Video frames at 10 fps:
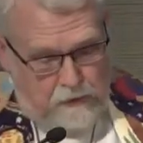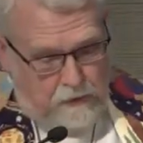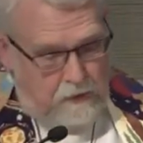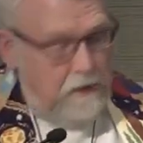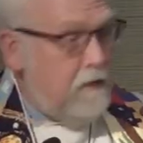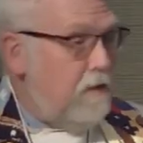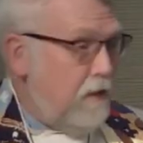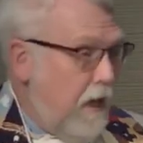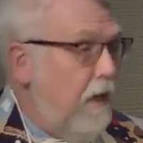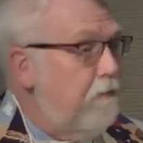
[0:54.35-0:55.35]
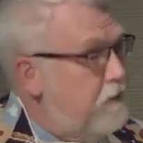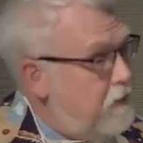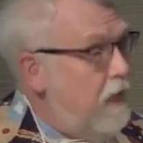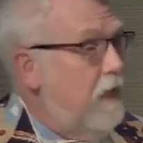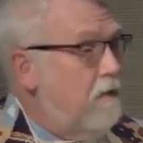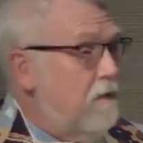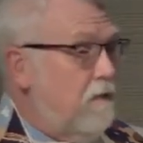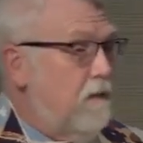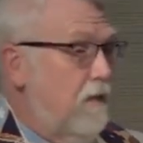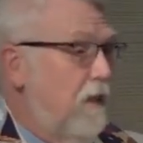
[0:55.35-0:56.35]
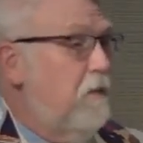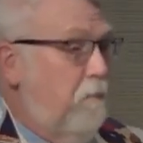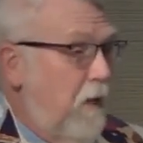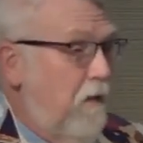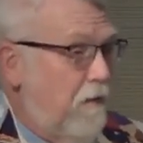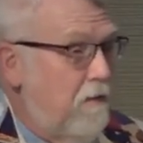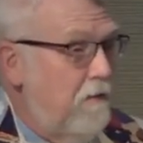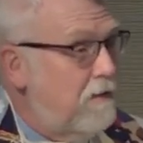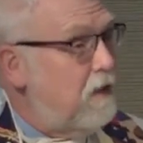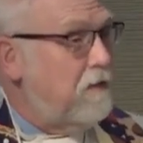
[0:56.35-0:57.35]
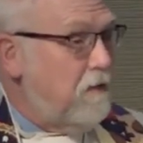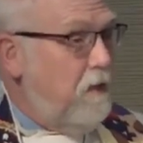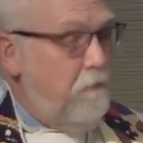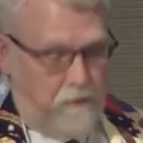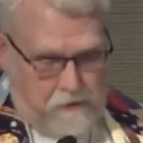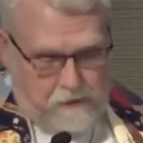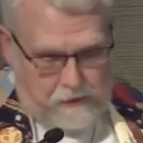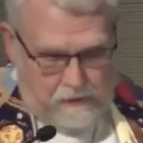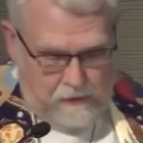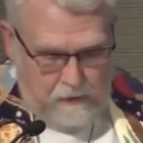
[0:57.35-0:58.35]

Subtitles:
in his life since his birth, since his infancy.